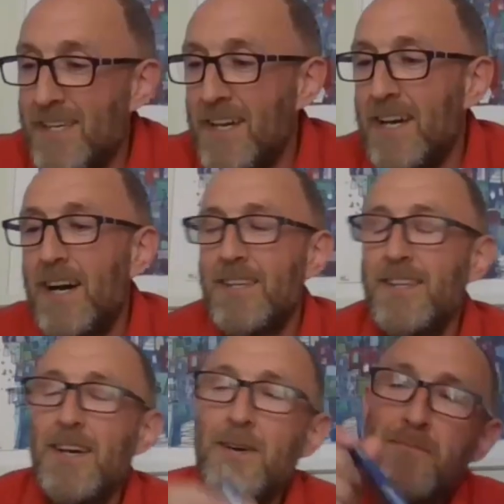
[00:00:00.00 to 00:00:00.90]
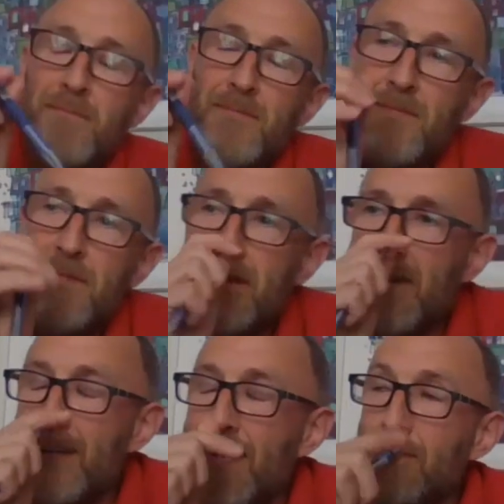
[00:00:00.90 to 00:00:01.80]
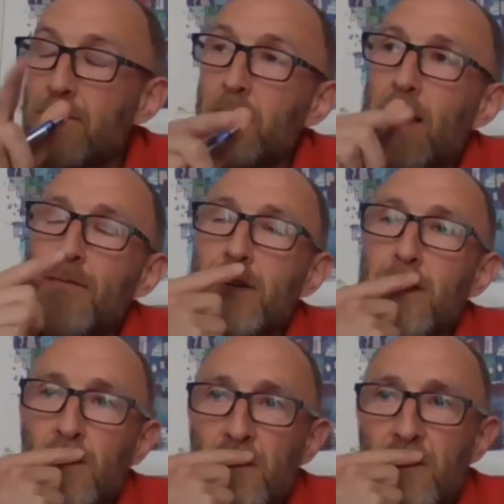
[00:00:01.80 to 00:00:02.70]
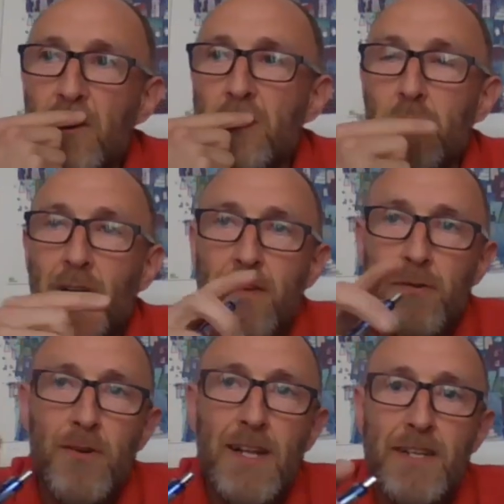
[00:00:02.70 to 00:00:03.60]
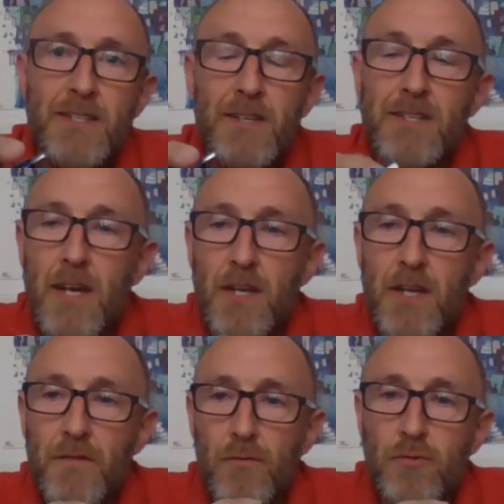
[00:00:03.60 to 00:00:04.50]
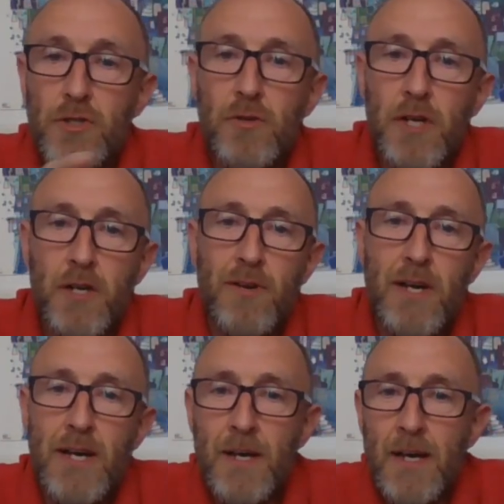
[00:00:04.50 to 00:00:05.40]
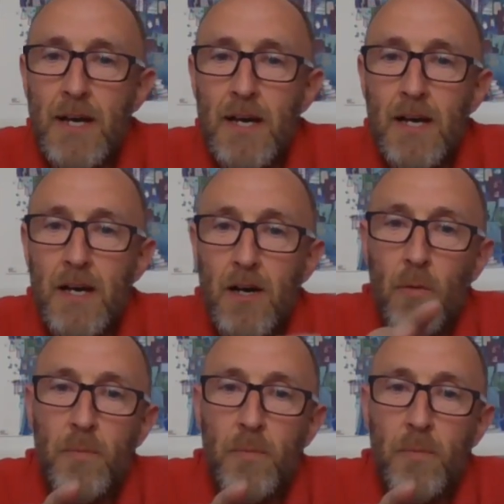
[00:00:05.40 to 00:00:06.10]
And again, having a look through, you had a really successful junior career up